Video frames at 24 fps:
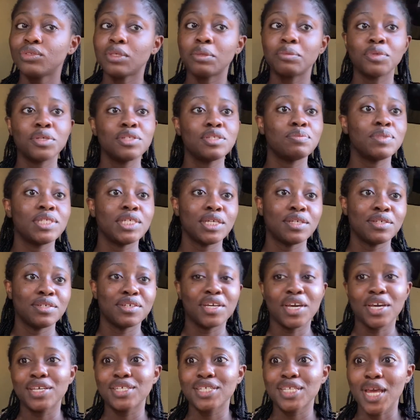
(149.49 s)
So I'm going to be taking you
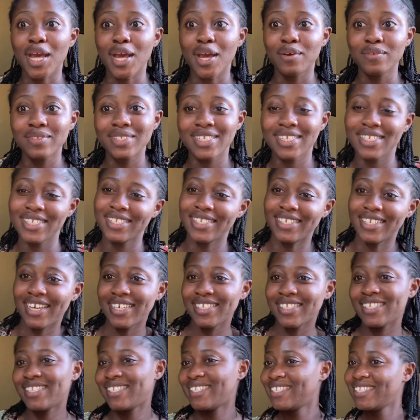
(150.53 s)
guys out
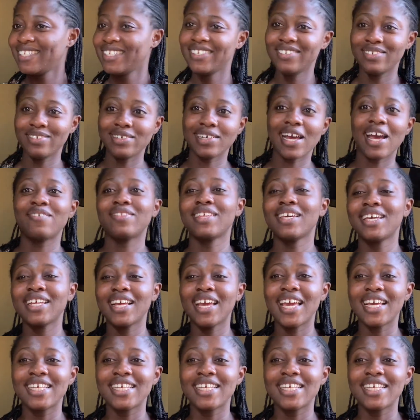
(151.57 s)
tonight you know after